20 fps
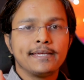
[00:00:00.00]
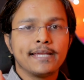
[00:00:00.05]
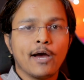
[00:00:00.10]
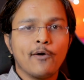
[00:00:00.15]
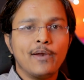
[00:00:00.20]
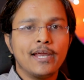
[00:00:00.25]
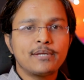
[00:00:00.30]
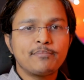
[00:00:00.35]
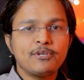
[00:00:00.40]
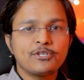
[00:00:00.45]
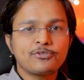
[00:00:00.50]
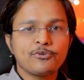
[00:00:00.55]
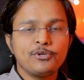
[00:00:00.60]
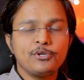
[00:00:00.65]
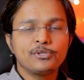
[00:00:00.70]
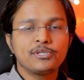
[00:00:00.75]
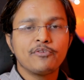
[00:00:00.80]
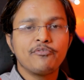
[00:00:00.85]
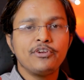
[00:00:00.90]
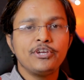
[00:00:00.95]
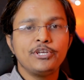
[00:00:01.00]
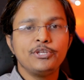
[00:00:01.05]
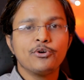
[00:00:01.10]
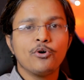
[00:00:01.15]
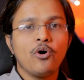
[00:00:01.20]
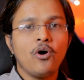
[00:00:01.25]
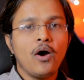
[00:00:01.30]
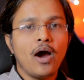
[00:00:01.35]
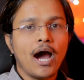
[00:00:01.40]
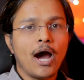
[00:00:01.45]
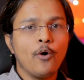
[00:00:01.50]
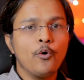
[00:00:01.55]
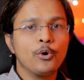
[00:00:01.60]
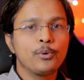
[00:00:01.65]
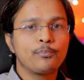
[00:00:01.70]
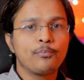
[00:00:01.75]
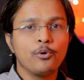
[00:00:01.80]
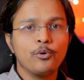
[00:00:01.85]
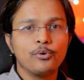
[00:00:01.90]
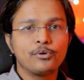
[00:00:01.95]
Now let me show you the video
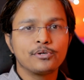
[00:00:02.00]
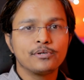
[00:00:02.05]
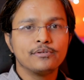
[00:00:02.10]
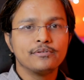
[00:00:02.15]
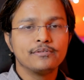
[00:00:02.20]
output.